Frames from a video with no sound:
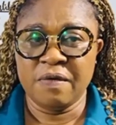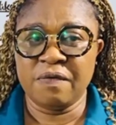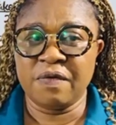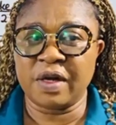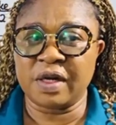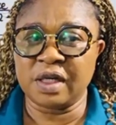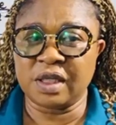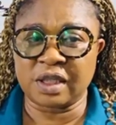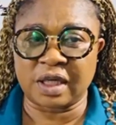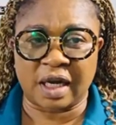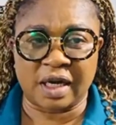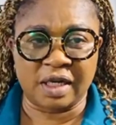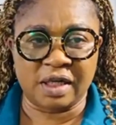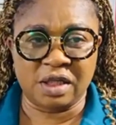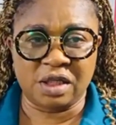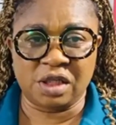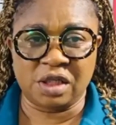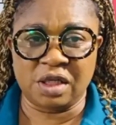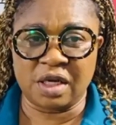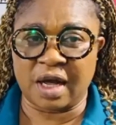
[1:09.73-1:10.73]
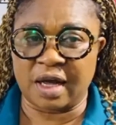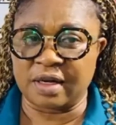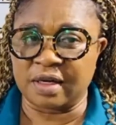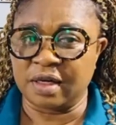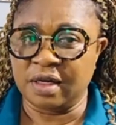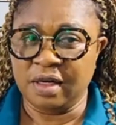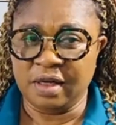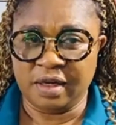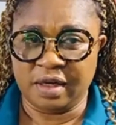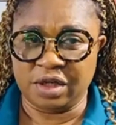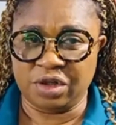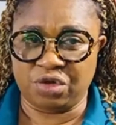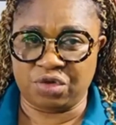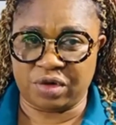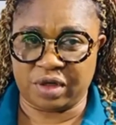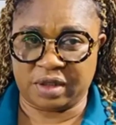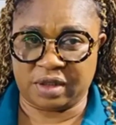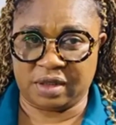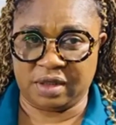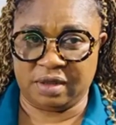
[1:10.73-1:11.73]
very challenging and
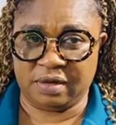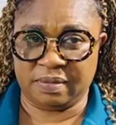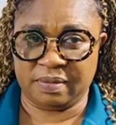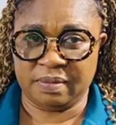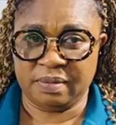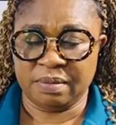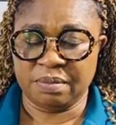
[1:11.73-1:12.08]
interesting